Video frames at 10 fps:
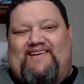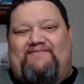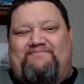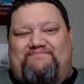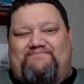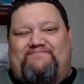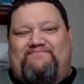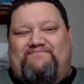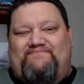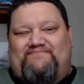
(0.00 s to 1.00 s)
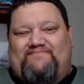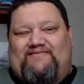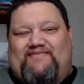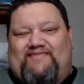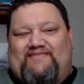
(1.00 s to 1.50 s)

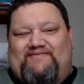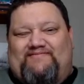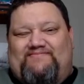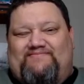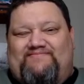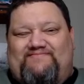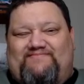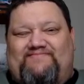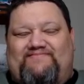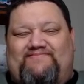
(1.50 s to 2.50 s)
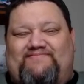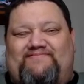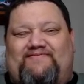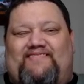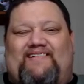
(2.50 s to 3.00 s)

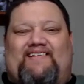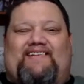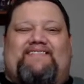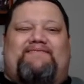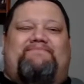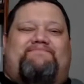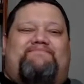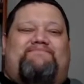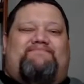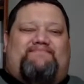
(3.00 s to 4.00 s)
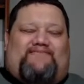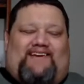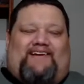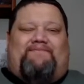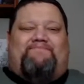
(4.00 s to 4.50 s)

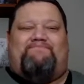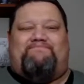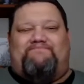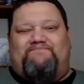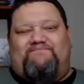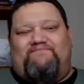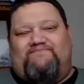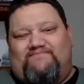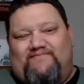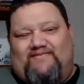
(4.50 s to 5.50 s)
The person shown says nothing.